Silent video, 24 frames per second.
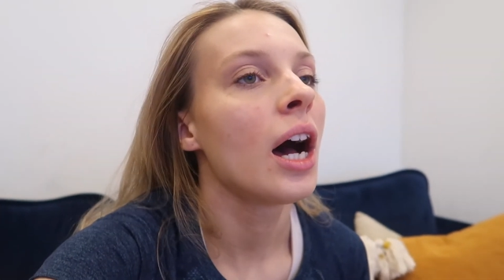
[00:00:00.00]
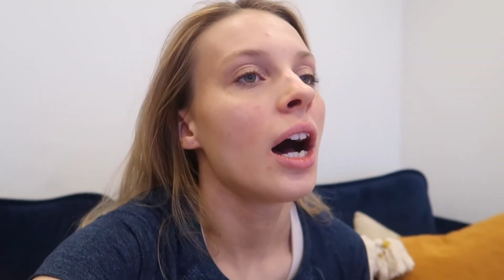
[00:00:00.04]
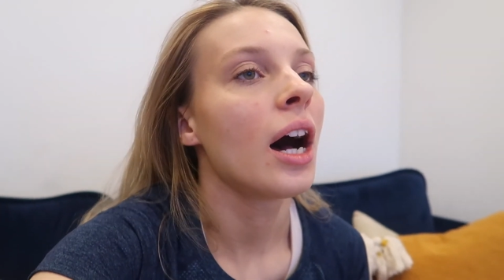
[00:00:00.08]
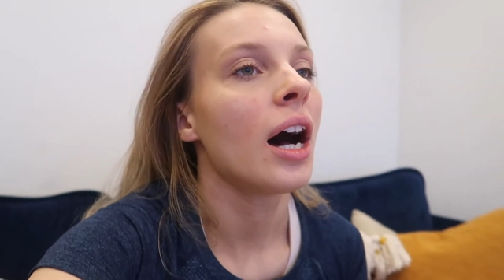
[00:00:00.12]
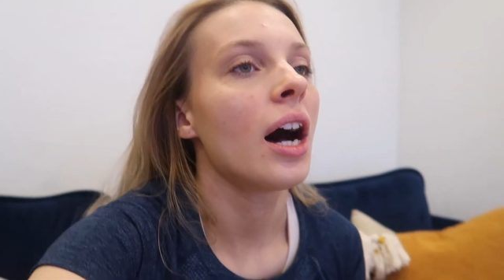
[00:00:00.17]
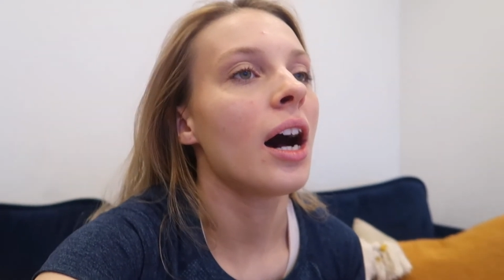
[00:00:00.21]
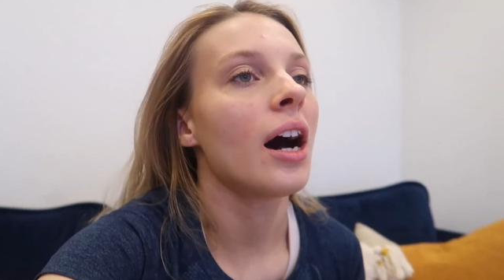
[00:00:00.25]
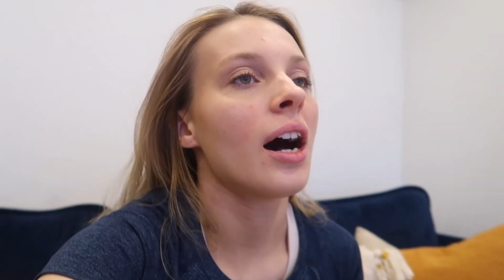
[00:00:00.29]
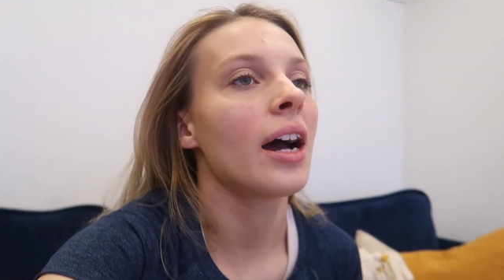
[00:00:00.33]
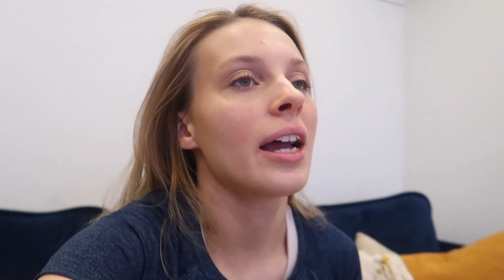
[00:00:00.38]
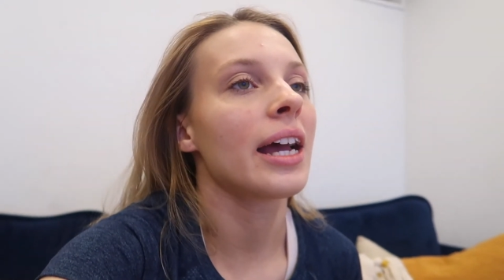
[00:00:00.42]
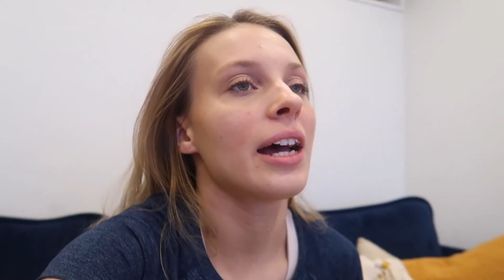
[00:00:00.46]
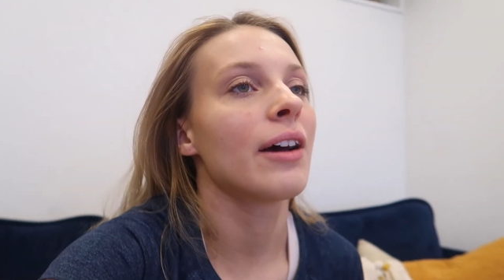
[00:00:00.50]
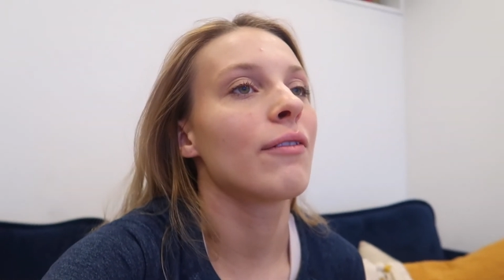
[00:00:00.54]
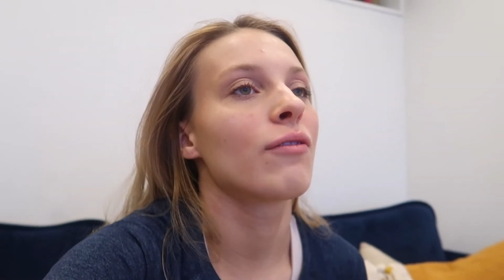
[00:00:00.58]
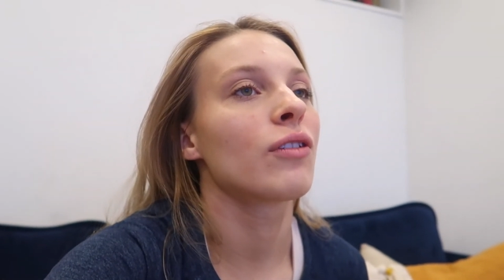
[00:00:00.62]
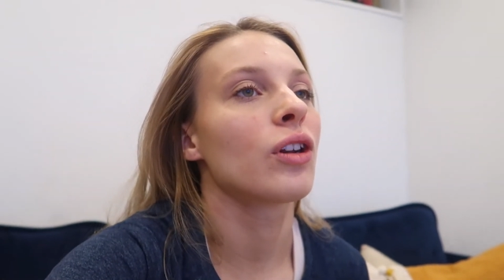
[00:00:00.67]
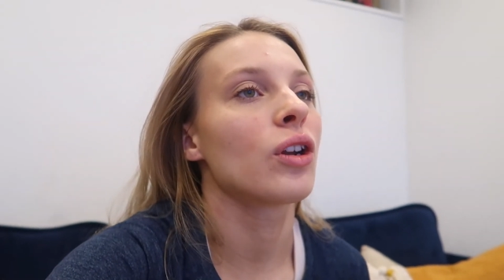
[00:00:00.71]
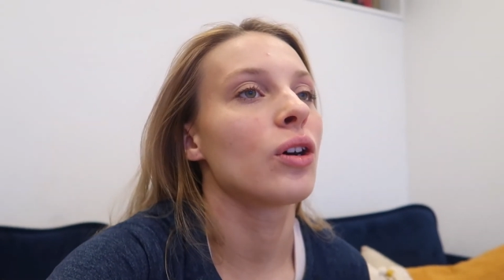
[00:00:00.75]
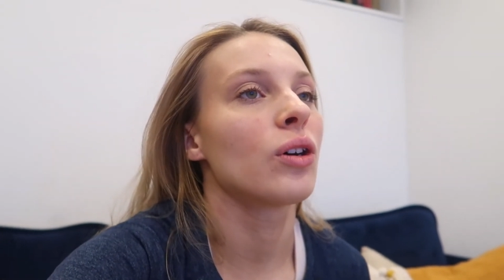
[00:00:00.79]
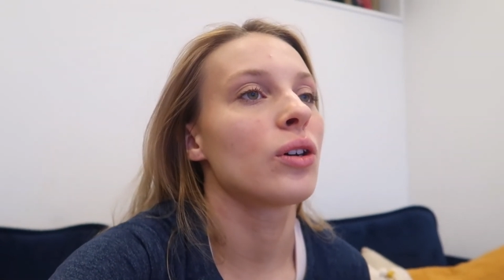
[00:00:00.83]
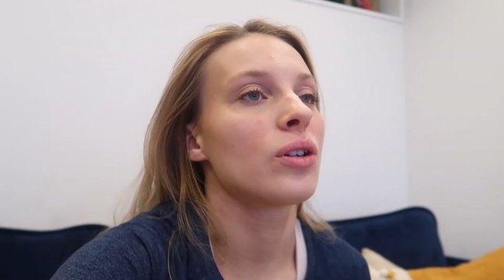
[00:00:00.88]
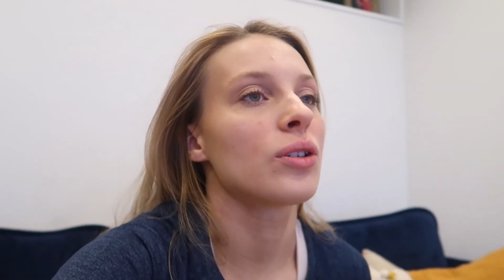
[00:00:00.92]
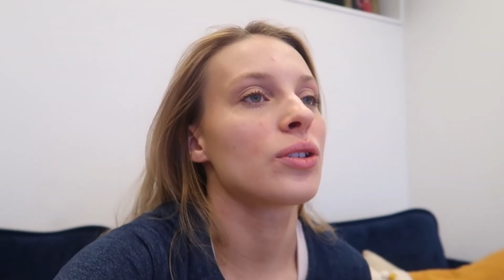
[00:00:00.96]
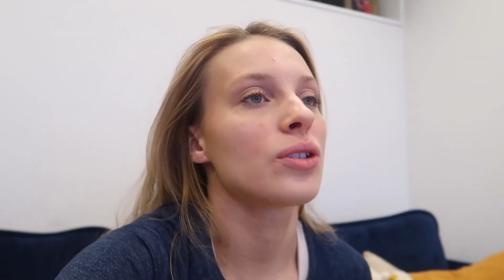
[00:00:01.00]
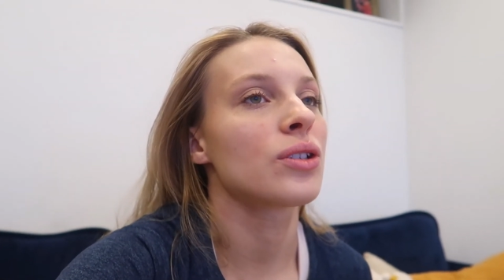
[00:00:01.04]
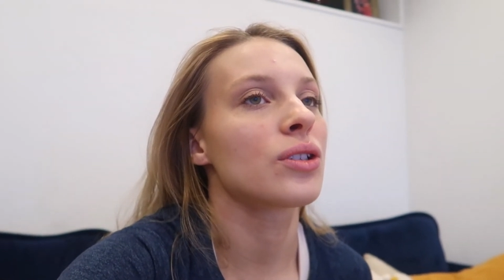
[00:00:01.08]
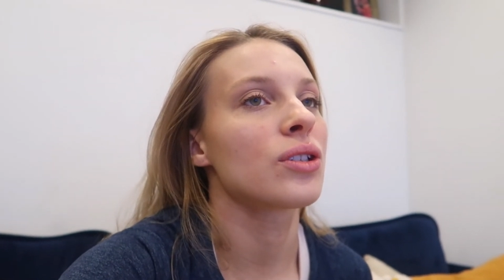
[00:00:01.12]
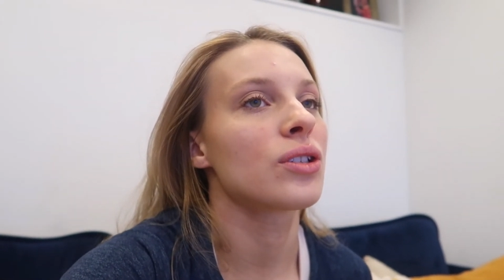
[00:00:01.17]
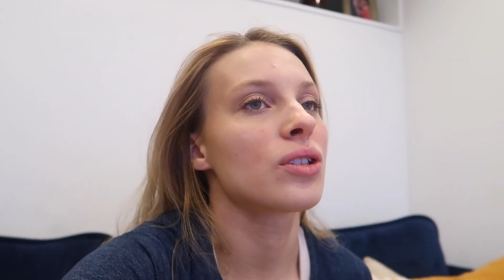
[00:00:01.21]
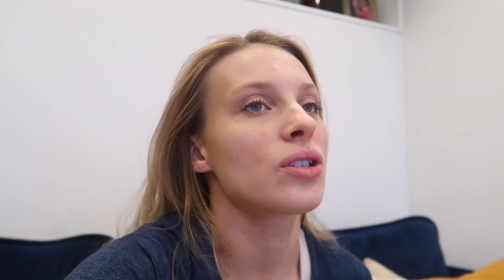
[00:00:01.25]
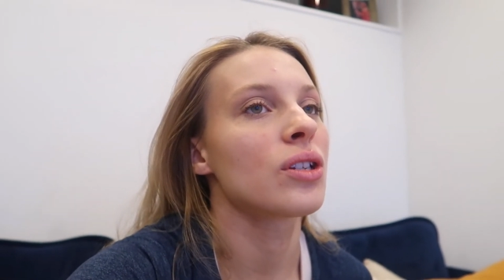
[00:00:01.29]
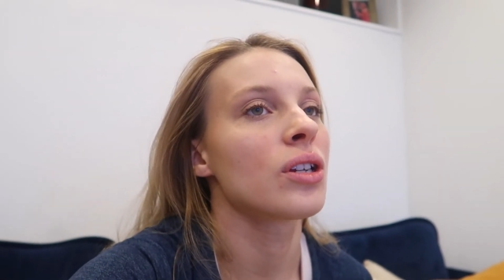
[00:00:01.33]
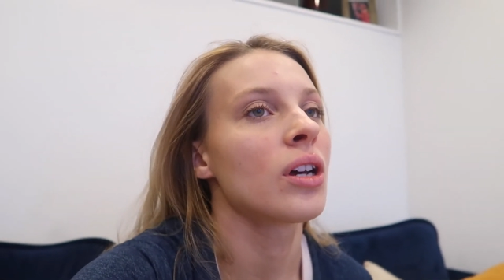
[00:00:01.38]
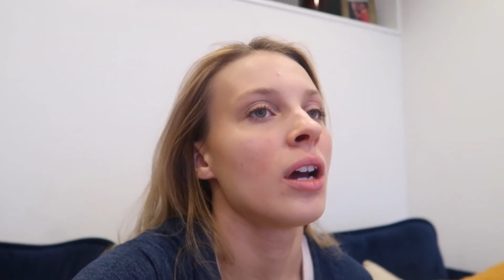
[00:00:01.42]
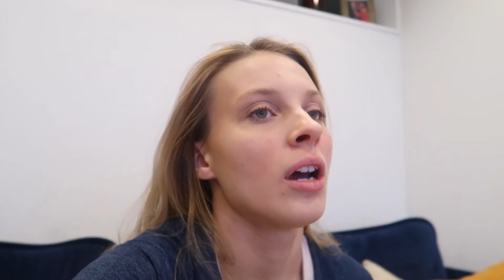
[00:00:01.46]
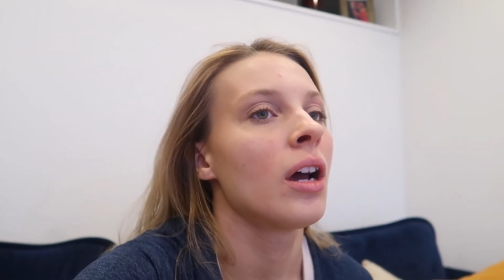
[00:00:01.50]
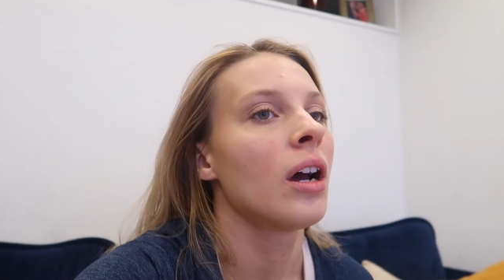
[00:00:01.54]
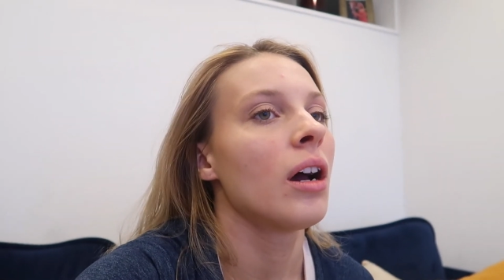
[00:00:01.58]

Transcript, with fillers: I have lost